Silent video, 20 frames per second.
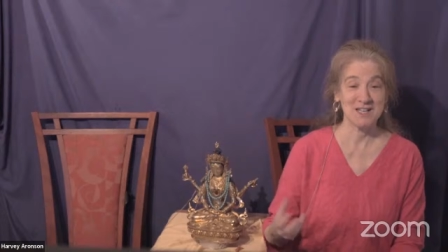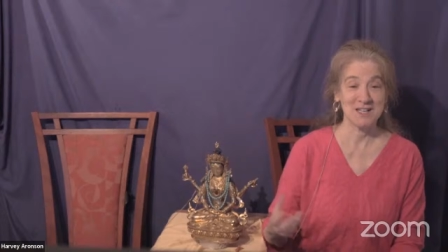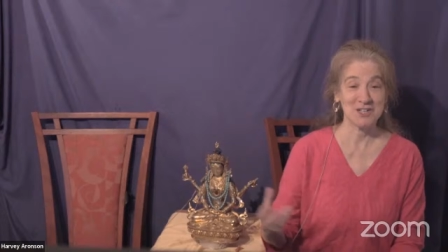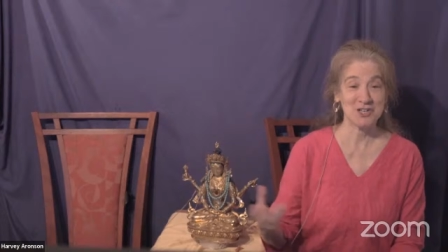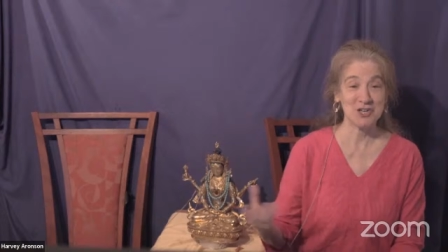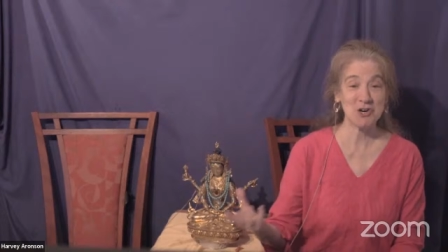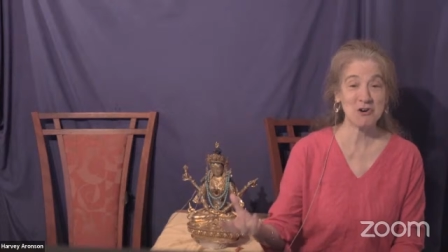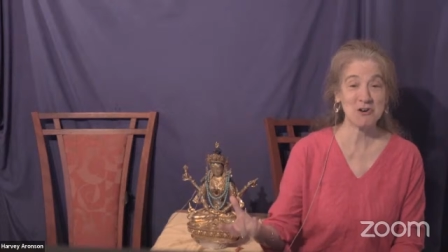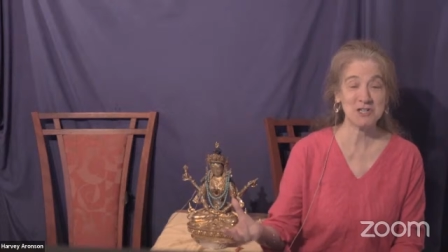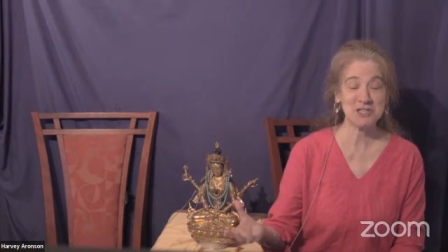
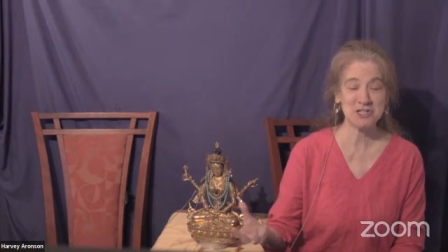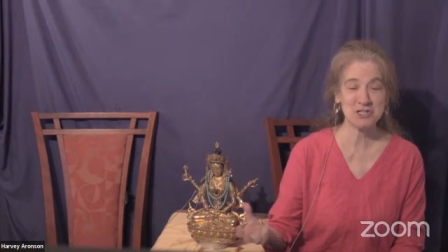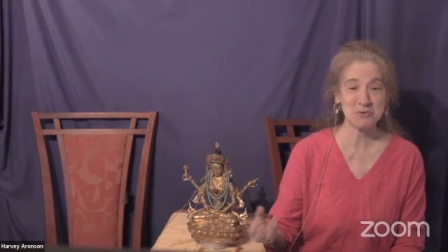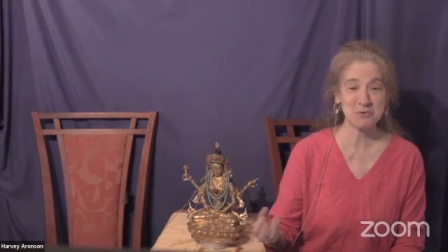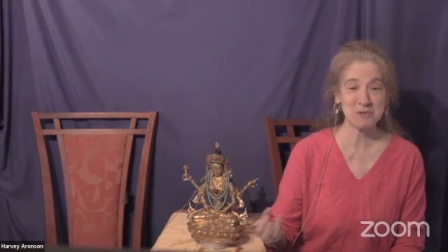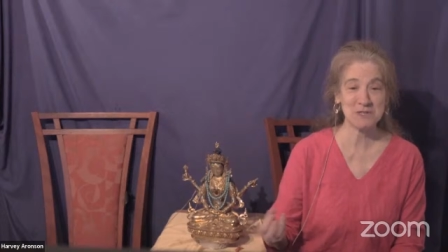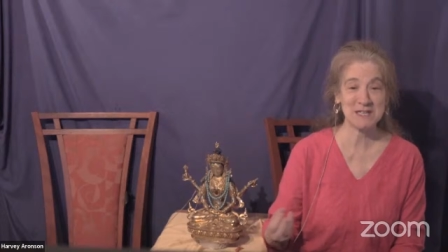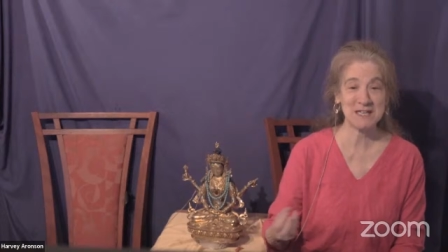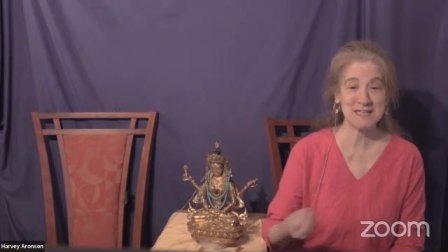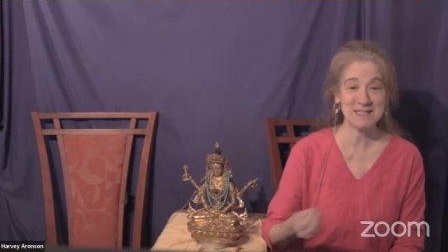Courage is
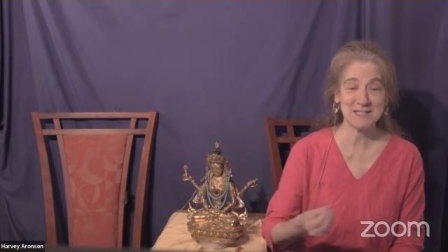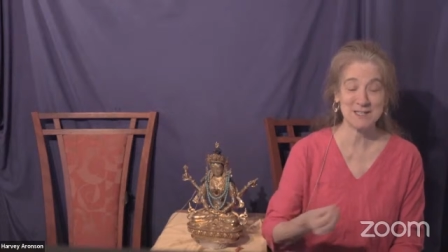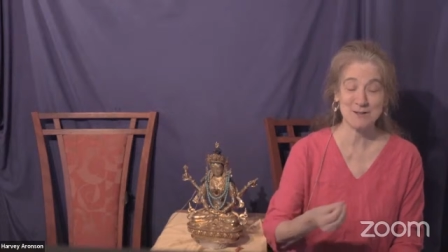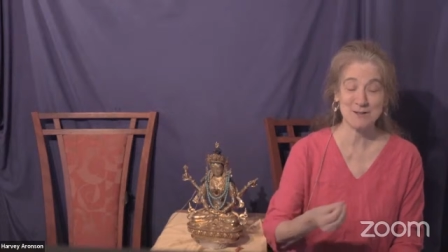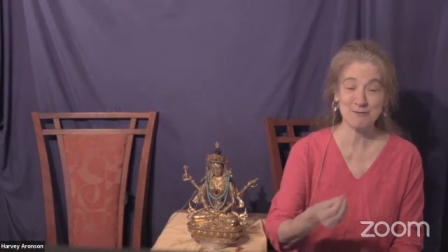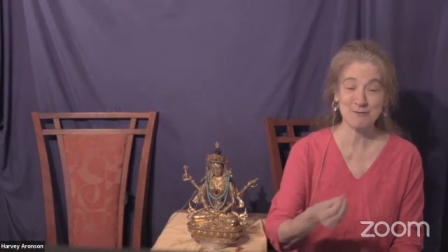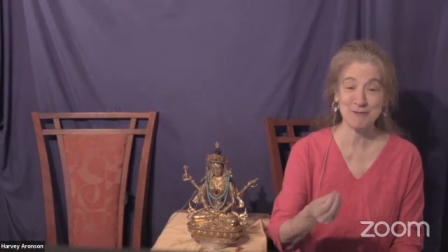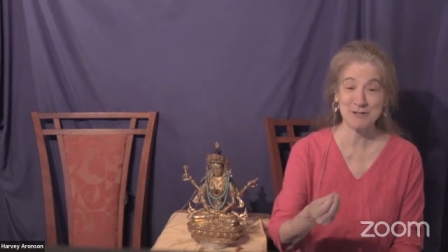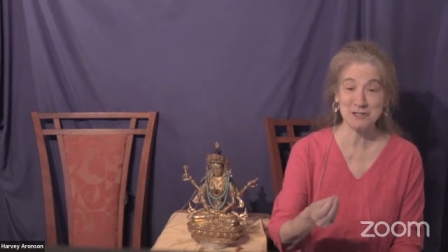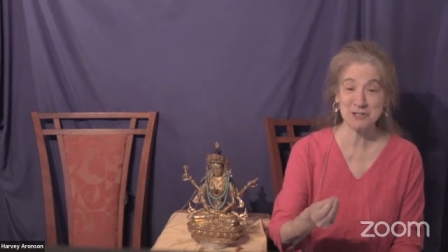related to
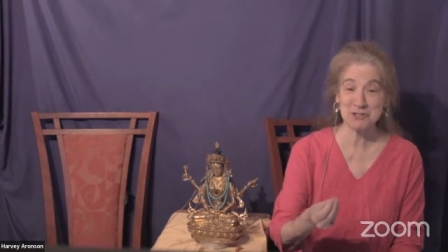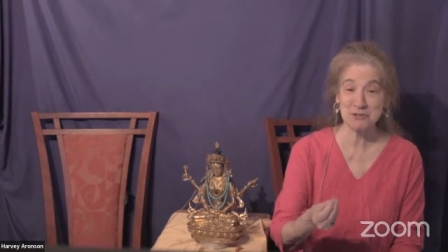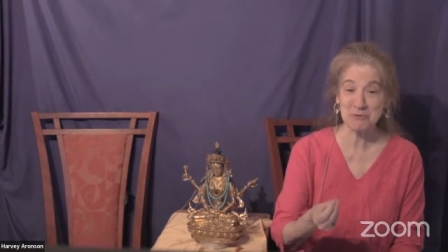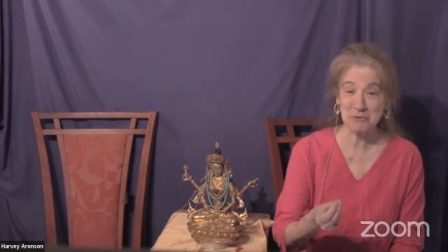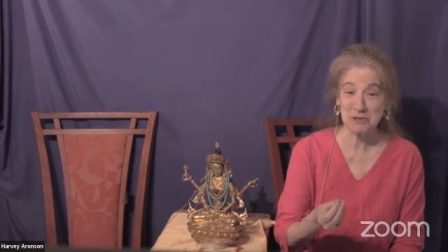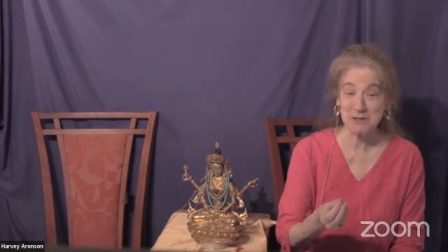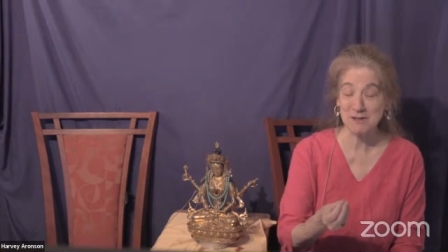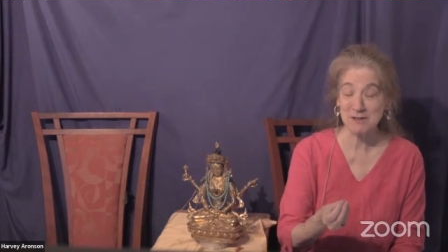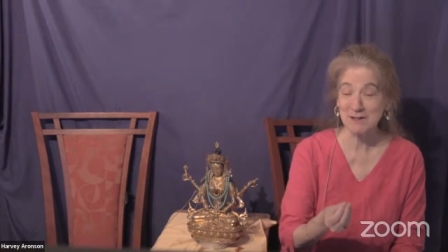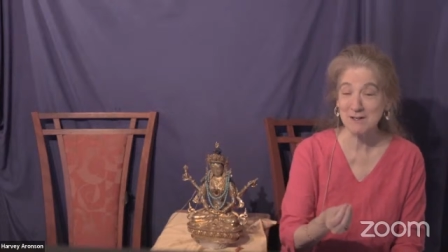the French
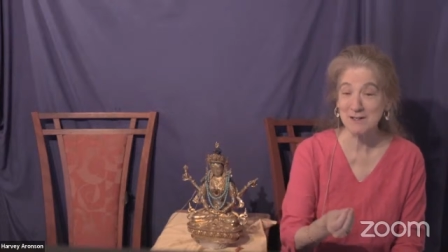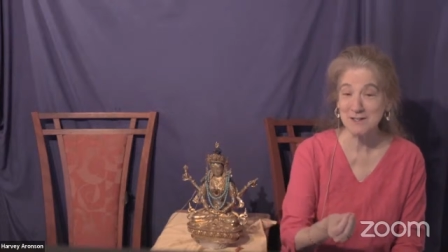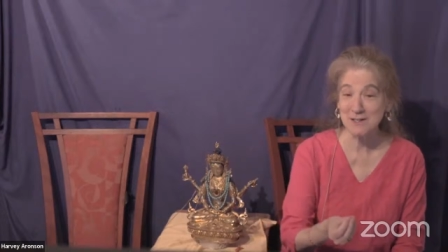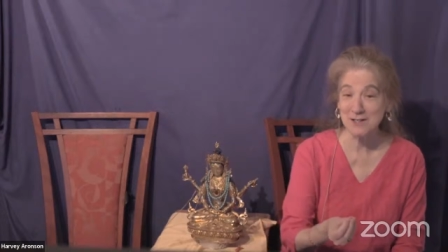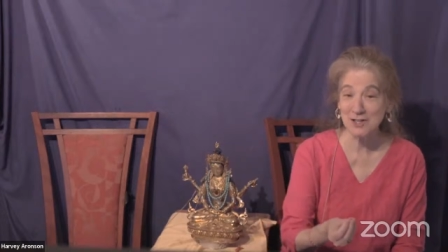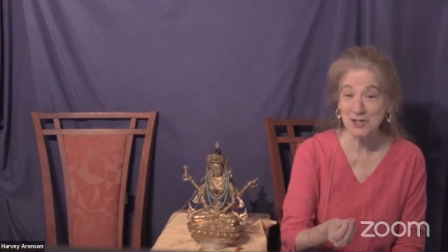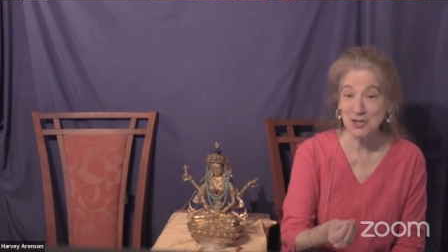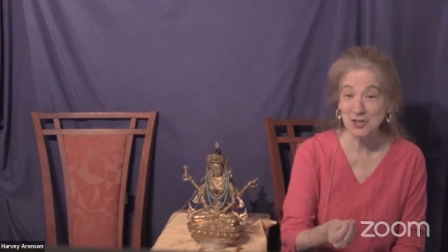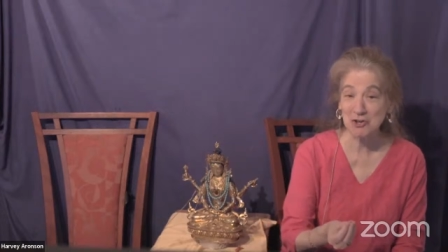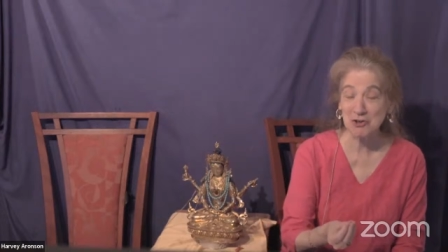word
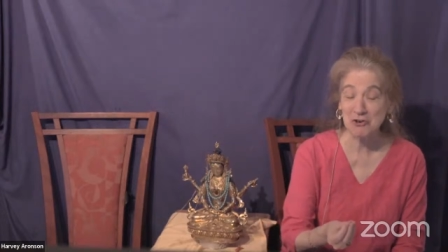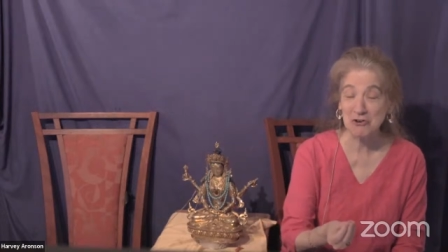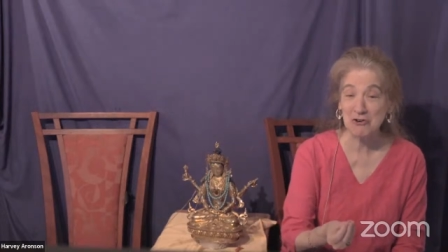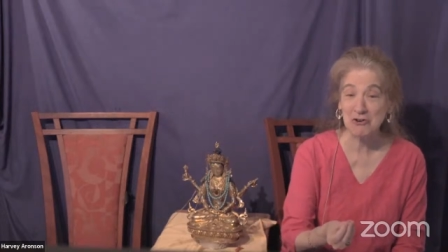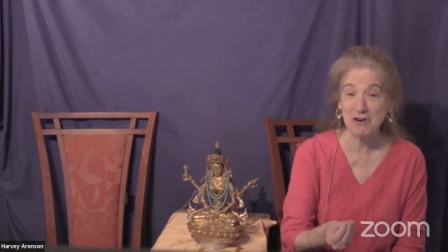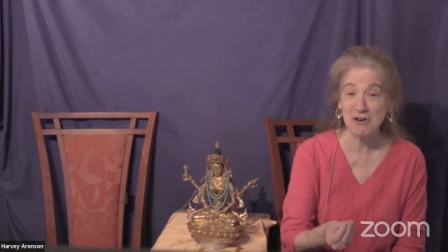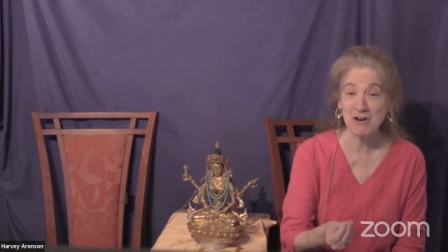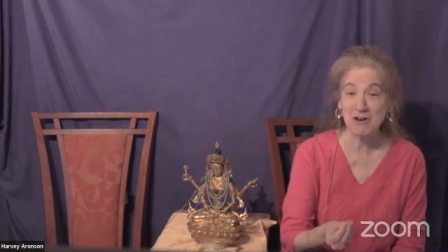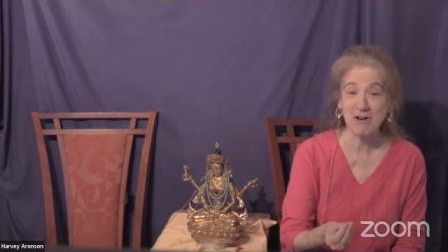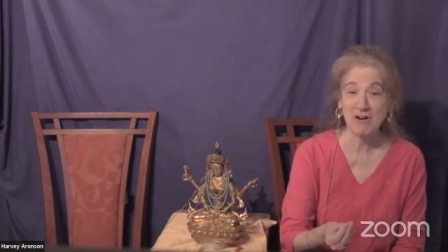
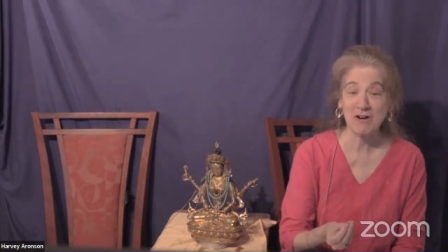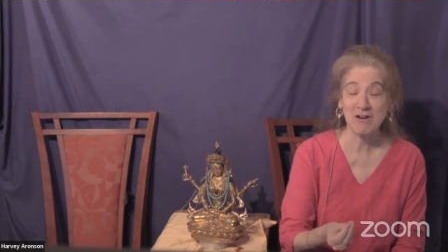cœur,